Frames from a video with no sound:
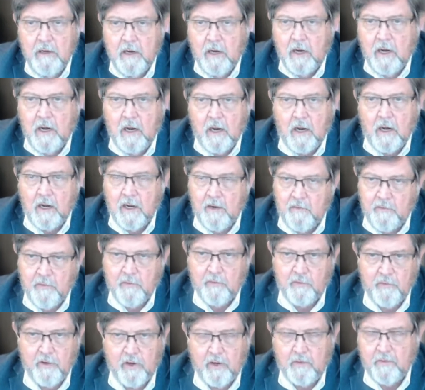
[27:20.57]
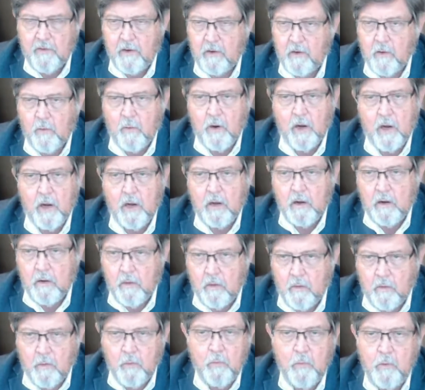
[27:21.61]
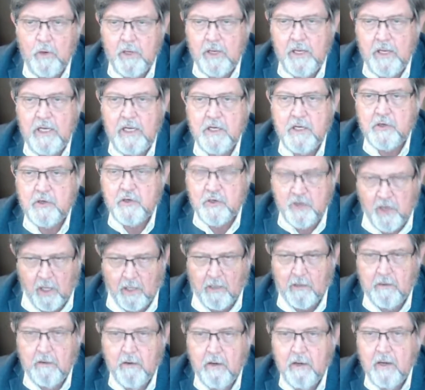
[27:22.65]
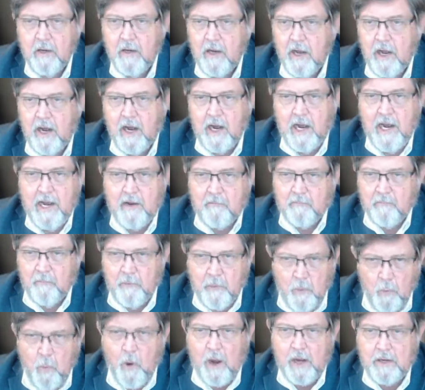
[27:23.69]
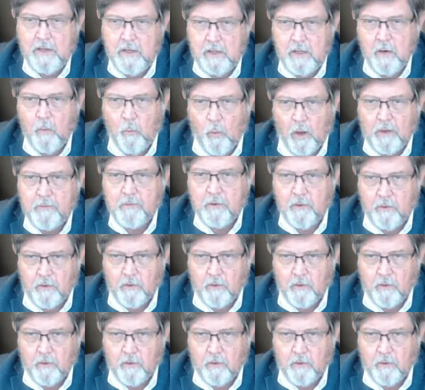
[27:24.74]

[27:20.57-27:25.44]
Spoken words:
If you're sitting there going, holy shit, I have no idea what to